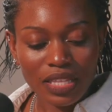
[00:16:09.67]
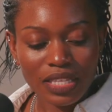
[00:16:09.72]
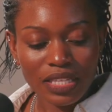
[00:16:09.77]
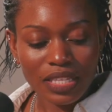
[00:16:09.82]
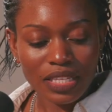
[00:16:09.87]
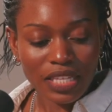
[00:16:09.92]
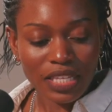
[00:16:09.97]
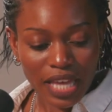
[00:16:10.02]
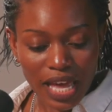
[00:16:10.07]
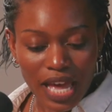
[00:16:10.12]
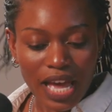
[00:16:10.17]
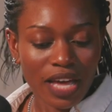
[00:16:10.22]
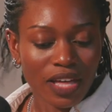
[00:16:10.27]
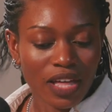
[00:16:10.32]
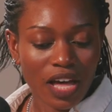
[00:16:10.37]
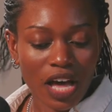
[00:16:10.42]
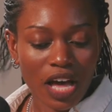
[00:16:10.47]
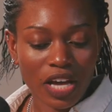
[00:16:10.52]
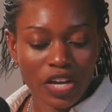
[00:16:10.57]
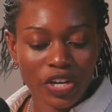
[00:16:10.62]
yeah,
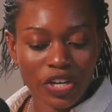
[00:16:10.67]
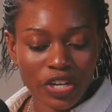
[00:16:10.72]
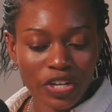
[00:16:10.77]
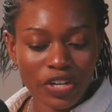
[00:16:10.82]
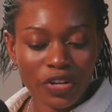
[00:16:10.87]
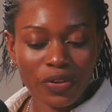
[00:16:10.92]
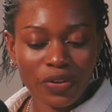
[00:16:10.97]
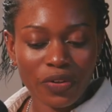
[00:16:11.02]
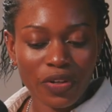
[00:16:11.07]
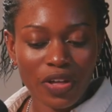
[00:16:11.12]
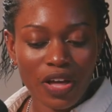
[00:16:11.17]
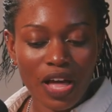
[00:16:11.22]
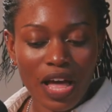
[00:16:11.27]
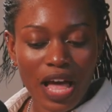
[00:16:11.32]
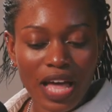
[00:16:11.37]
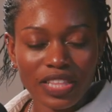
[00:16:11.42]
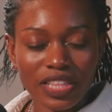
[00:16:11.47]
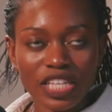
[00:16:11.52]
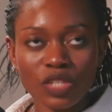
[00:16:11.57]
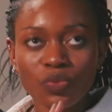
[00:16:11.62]

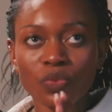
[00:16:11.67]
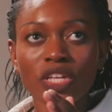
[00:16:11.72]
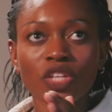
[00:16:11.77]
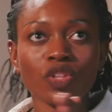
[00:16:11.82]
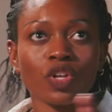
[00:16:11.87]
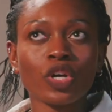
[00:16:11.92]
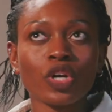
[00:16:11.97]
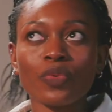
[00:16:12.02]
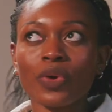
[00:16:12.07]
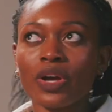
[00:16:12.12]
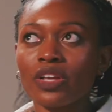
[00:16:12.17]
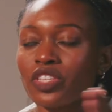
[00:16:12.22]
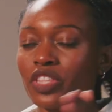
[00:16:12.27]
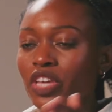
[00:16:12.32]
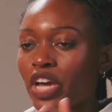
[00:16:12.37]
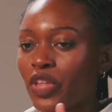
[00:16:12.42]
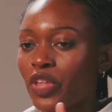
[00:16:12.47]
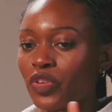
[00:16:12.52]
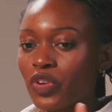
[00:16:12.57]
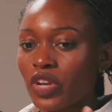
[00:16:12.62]
at least when they look around to
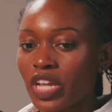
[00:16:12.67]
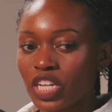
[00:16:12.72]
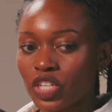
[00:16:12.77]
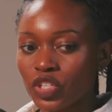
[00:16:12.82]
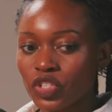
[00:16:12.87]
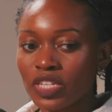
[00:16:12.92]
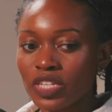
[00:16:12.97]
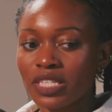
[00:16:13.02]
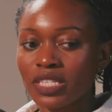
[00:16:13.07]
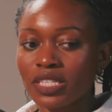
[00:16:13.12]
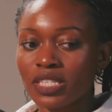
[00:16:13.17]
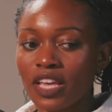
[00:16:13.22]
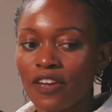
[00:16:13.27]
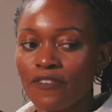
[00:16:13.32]
the other nations,